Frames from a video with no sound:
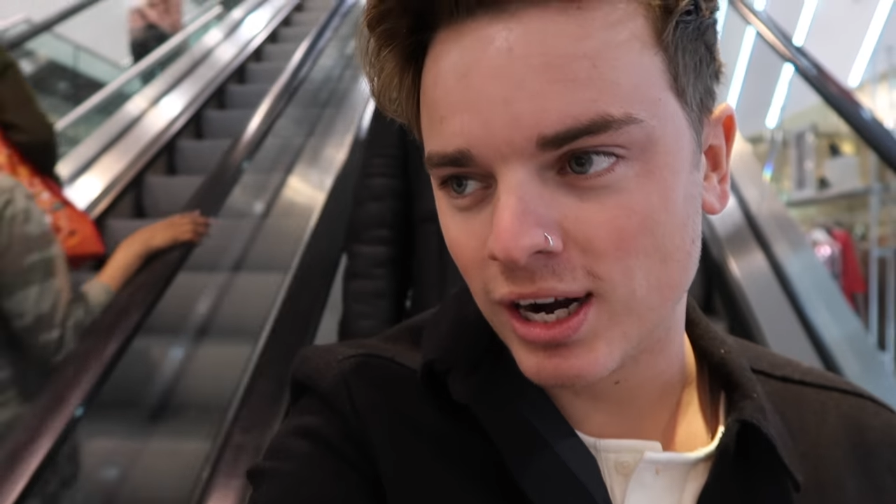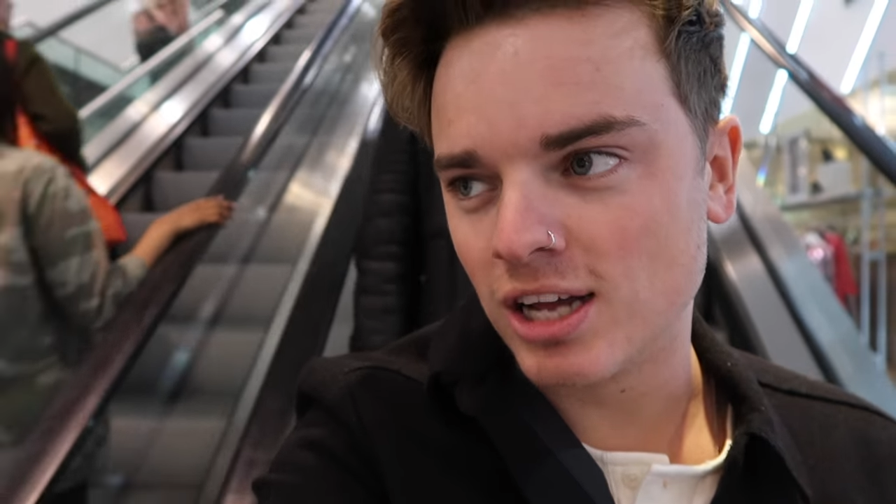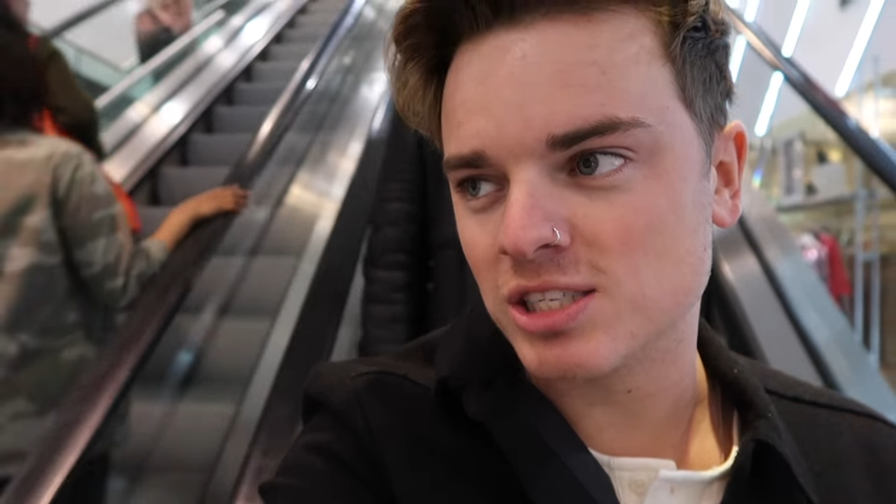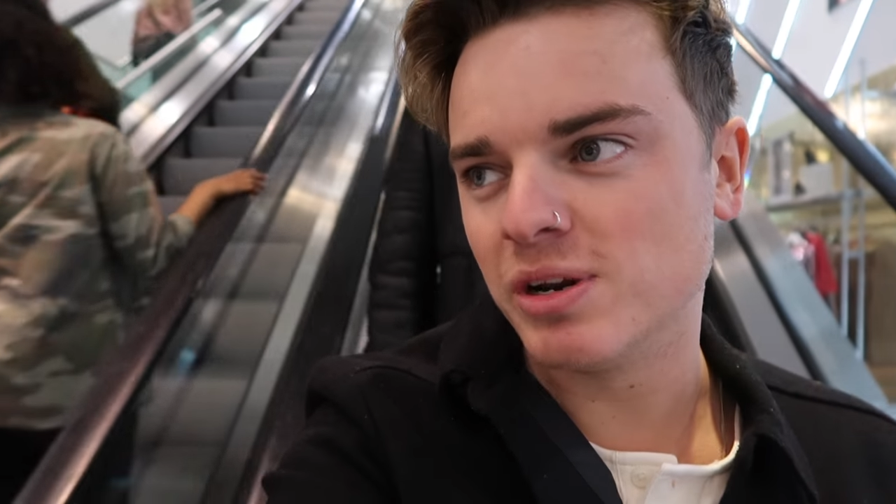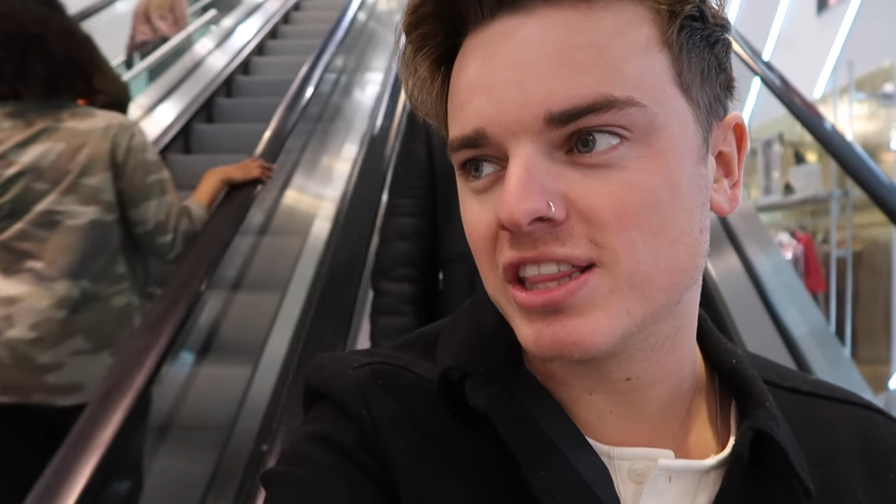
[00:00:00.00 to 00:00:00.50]

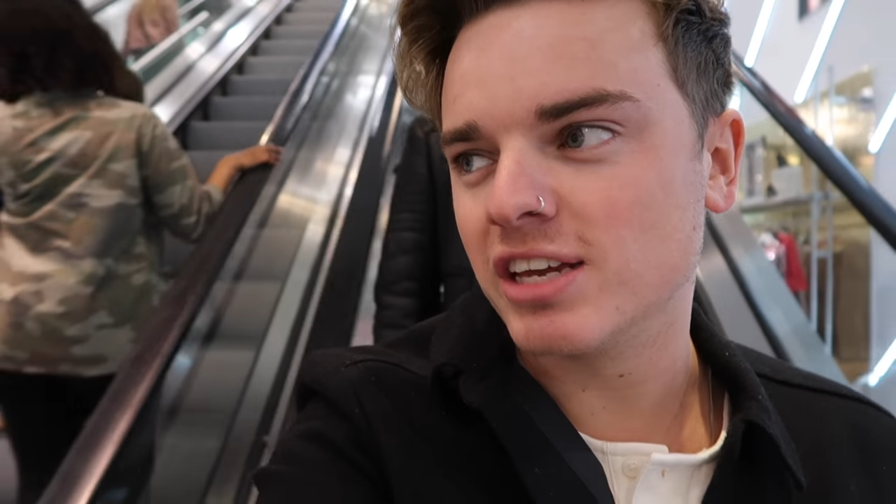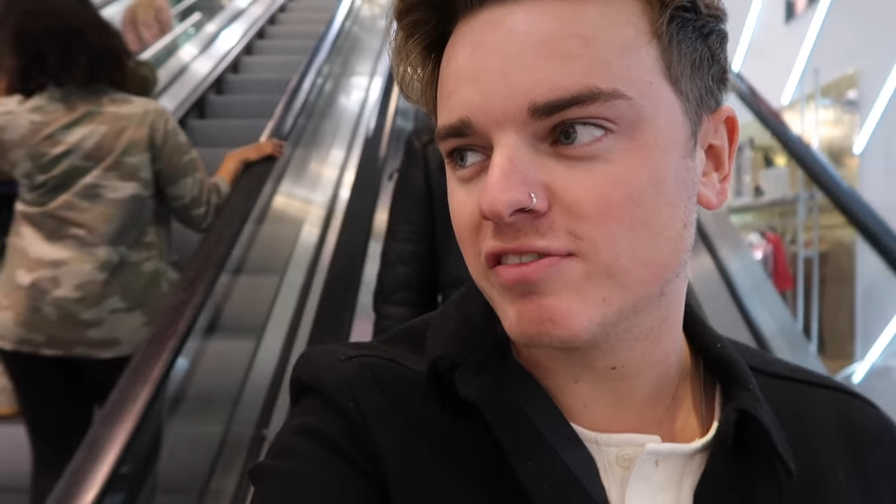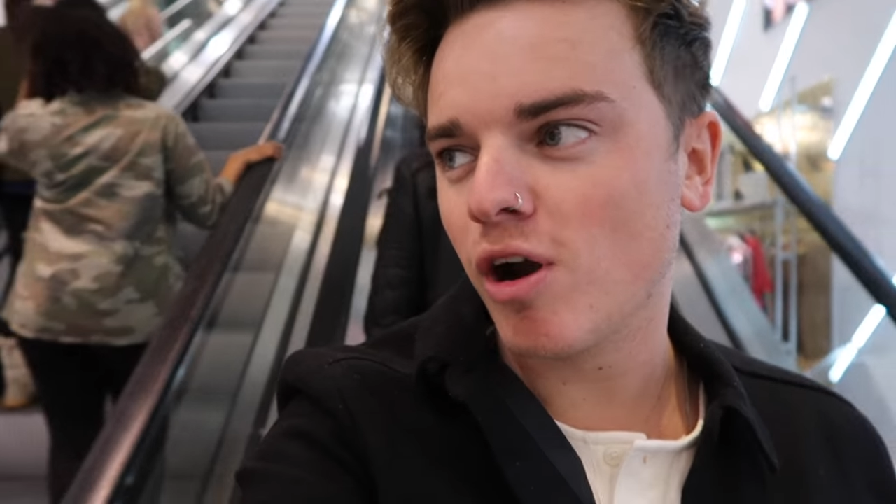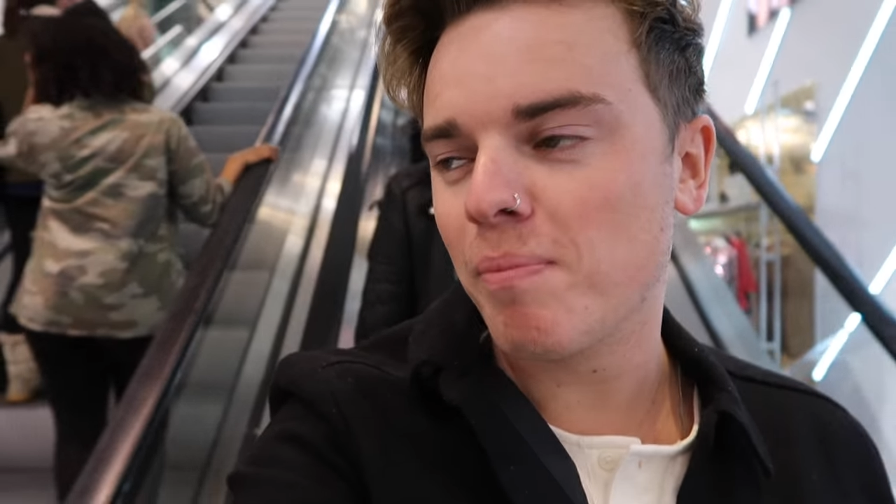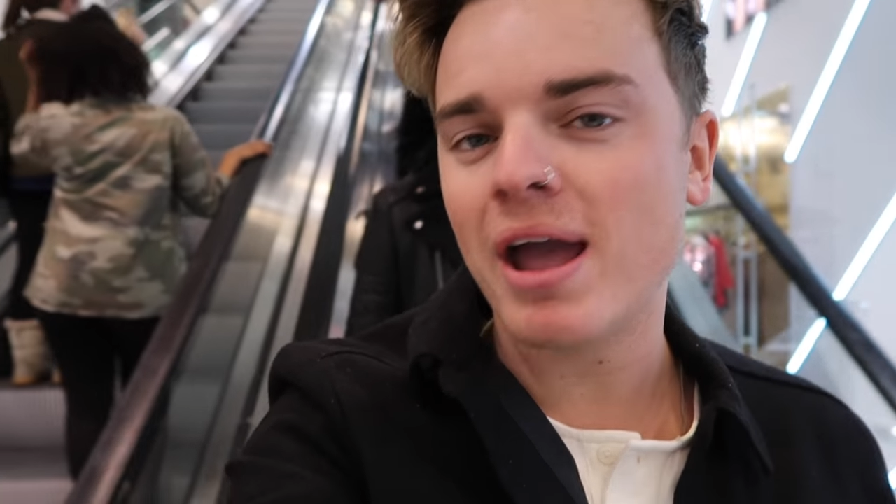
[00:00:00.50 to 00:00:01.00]
last minute thing
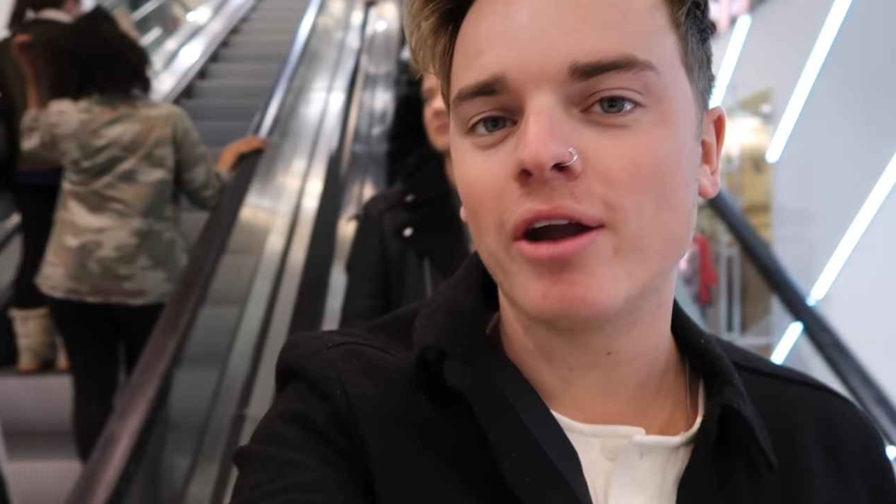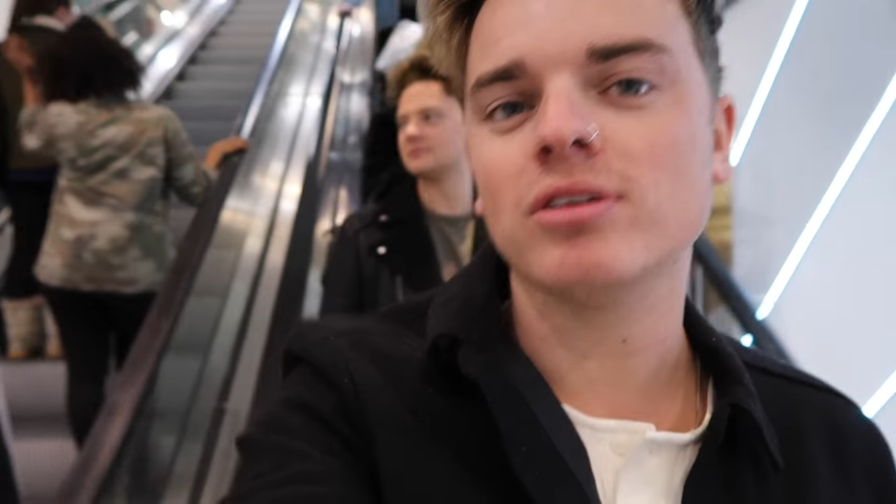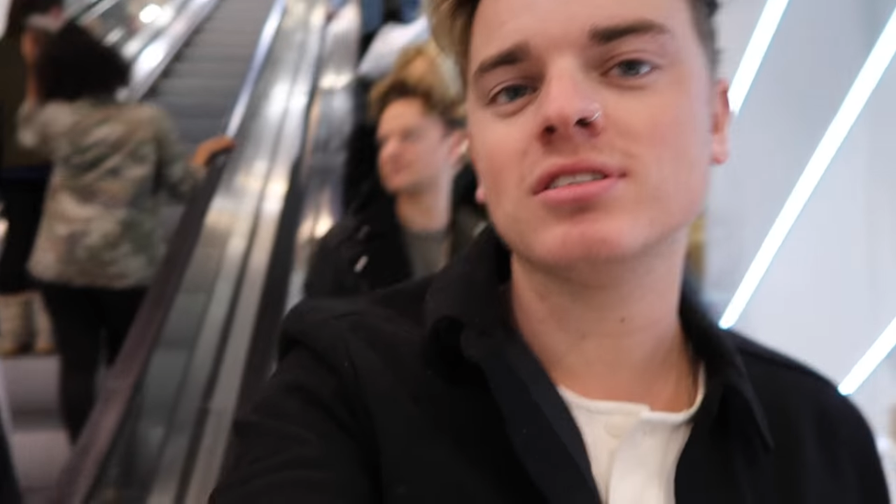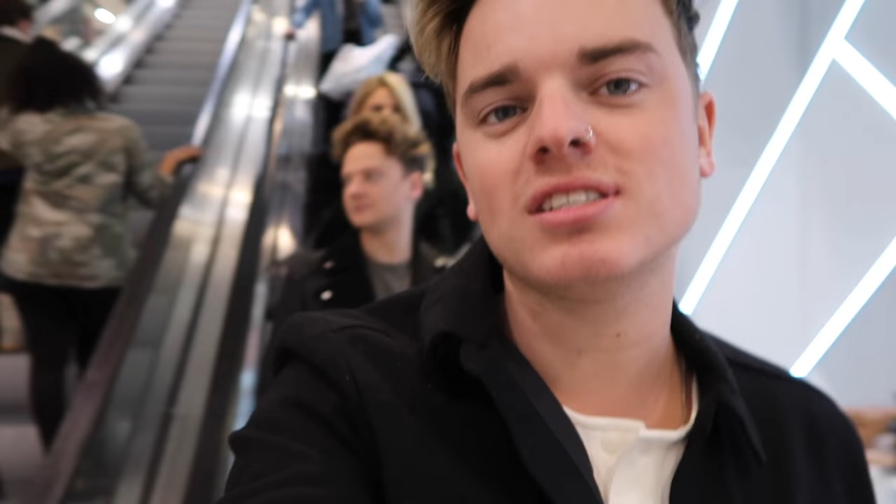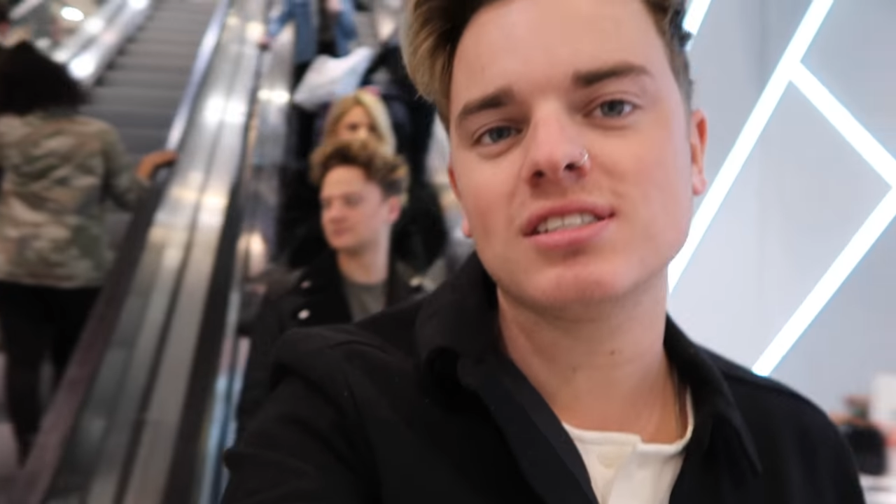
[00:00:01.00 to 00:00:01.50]
for our parents